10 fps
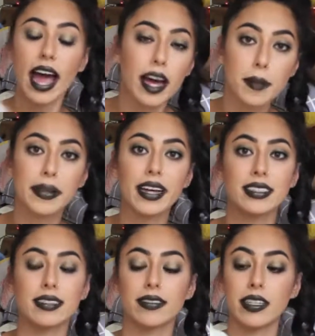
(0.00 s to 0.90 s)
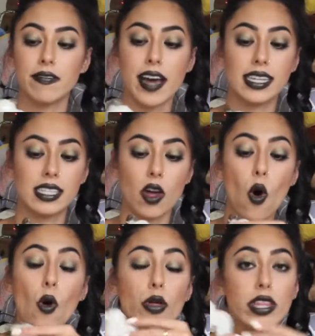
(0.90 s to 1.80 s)
I unplugged it really fast. The
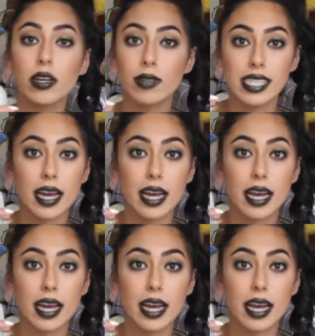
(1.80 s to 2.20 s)
whole thing was